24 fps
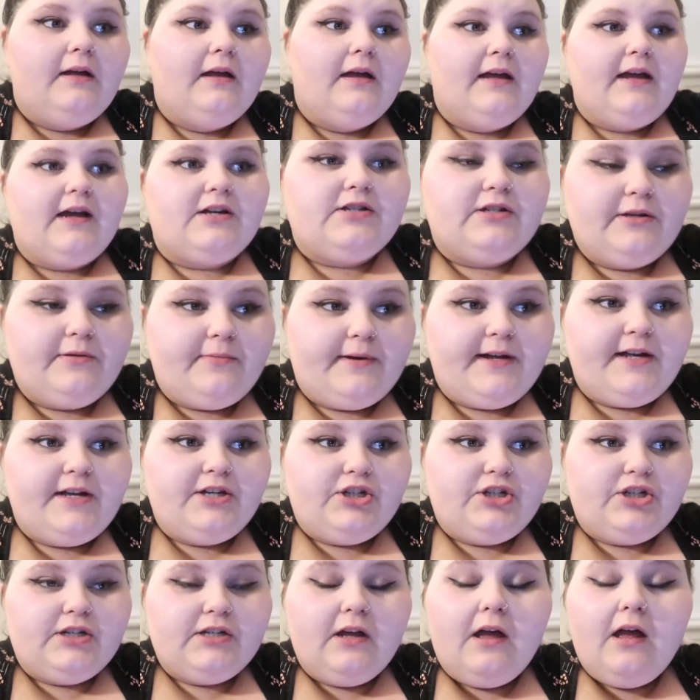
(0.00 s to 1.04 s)
he actually
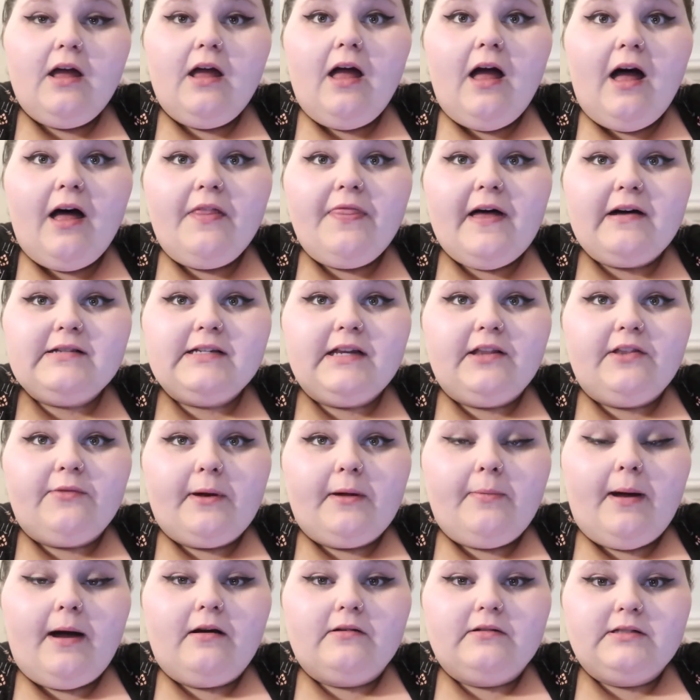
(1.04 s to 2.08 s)
reached
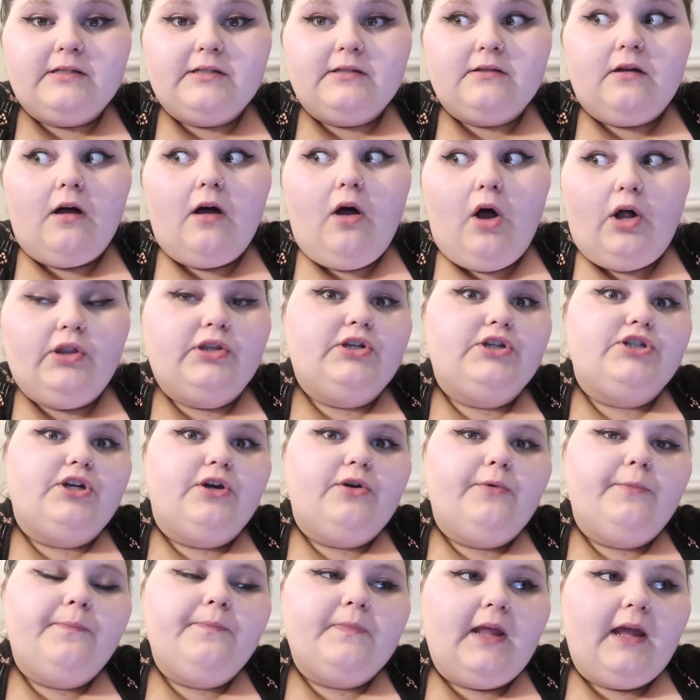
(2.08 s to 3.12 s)
1,003 pounds on the
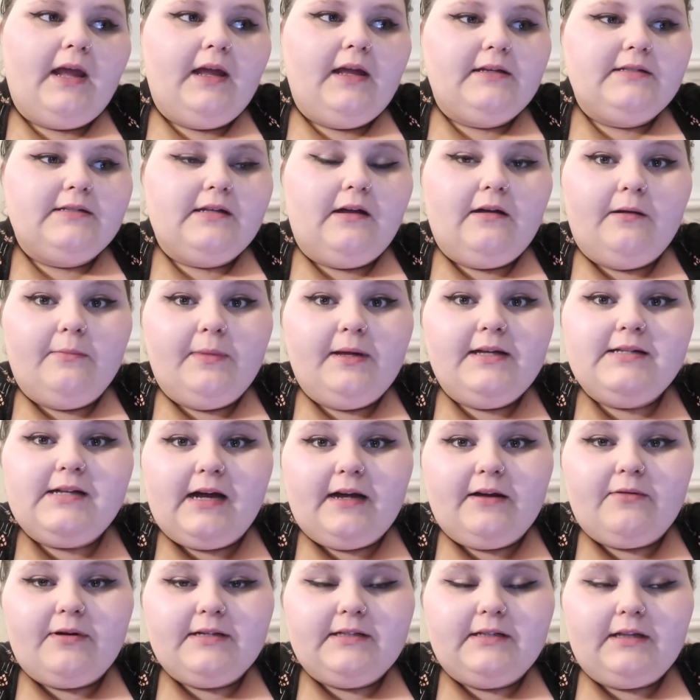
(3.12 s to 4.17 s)
show, and he
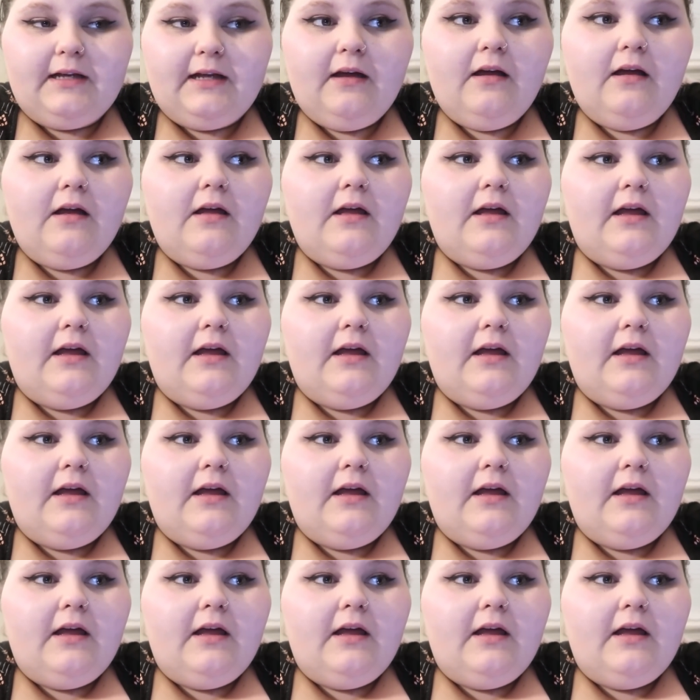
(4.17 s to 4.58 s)
died recently.